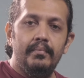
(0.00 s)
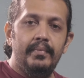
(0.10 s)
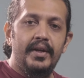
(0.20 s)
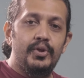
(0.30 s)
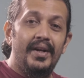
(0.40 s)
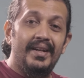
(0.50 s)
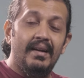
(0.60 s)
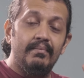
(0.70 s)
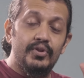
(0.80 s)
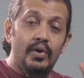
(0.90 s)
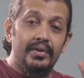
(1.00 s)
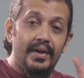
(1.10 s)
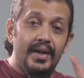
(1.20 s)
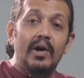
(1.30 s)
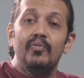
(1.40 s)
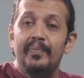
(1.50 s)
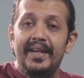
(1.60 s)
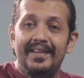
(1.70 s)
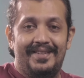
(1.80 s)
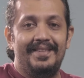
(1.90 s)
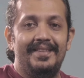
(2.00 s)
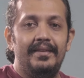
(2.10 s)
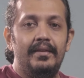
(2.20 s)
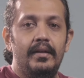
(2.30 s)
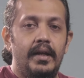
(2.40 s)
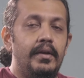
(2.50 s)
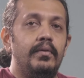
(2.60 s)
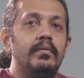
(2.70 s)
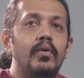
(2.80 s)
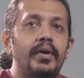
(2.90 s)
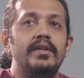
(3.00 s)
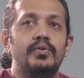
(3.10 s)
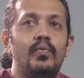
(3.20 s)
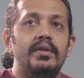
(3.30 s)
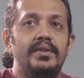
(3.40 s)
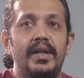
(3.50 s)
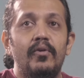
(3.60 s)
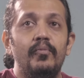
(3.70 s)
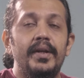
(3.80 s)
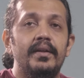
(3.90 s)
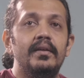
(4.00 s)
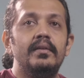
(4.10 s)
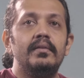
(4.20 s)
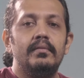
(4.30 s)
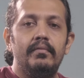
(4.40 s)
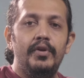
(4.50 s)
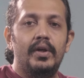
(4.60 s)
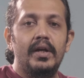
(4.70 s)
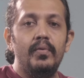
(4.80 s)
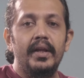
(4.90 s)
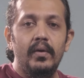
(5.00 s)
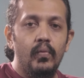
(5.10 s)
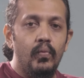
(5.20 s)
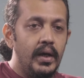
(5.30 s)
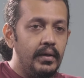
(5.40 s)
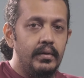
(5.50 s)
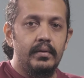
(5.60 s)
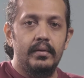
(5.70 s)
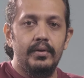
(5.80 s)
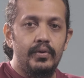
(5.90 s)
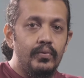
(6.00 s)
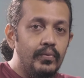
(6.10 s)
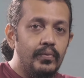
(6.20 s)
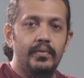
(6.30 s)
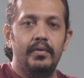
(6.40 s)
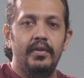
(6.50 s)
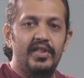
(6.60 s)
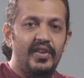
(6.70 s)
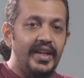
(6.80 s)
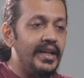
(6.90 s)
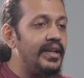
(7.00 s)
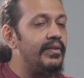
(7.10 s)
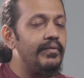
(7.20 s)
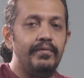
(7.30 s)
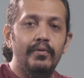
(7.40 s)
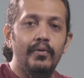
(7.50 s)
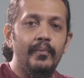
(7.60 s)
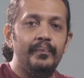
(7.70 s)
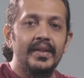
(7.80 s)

Make sure it comes on the downbeat. And okay, so what is a downbeat? When you're counting 1, 2, 3, 4.